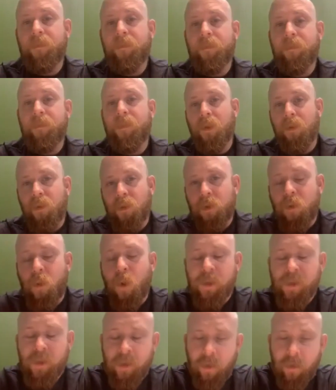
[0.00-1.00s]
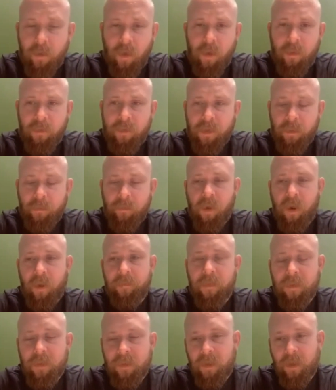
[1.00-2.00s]
no, good question. And to
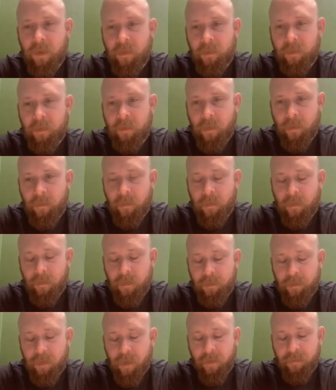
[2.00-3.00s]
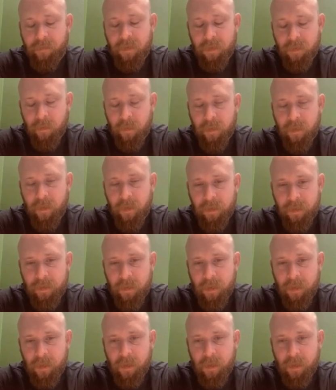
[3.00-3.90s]
preface, I'm going to preface with this.